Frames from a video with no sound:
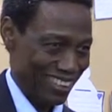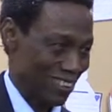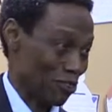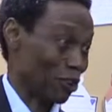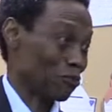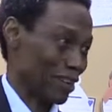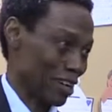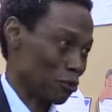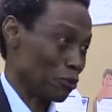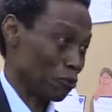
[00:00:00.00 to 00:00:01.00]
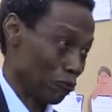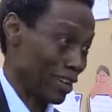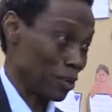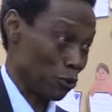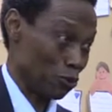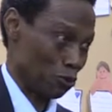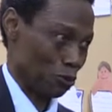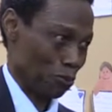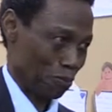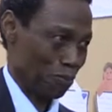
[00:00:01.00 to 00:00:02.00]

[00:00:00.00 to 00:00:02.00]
is not very, very used to,